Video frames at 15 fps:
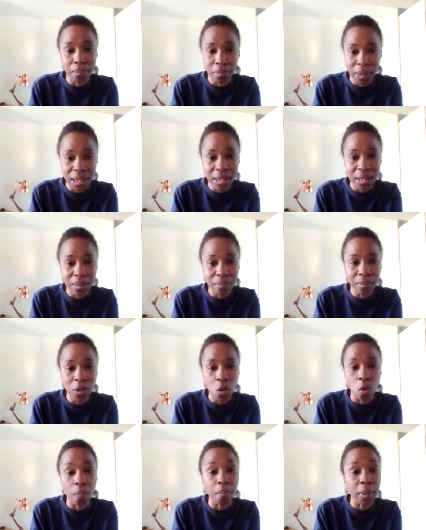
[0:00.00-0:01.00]
medium
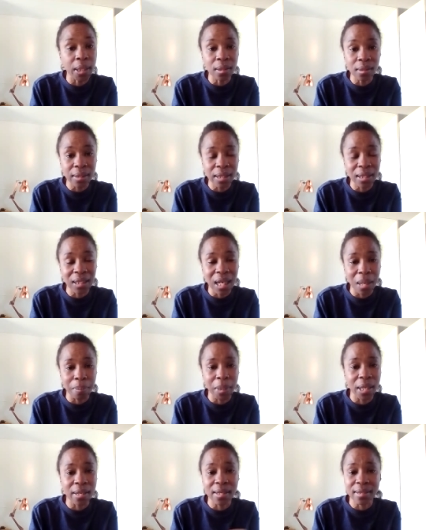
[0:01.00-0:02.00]
or middle income
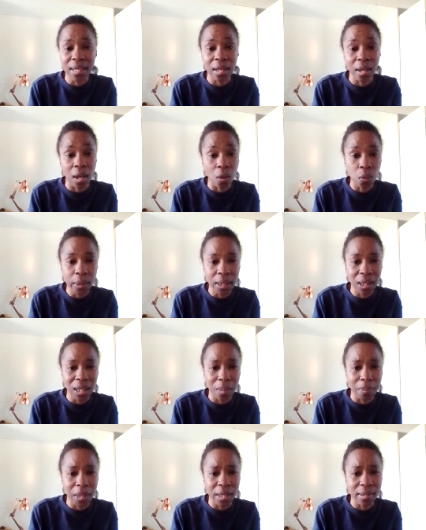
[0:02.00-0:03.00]
earners, and low
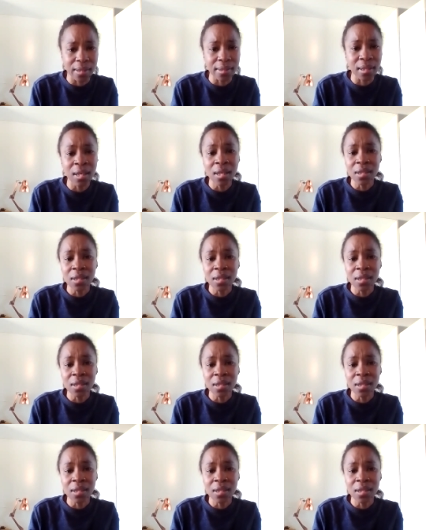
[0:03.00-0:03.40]
income earners.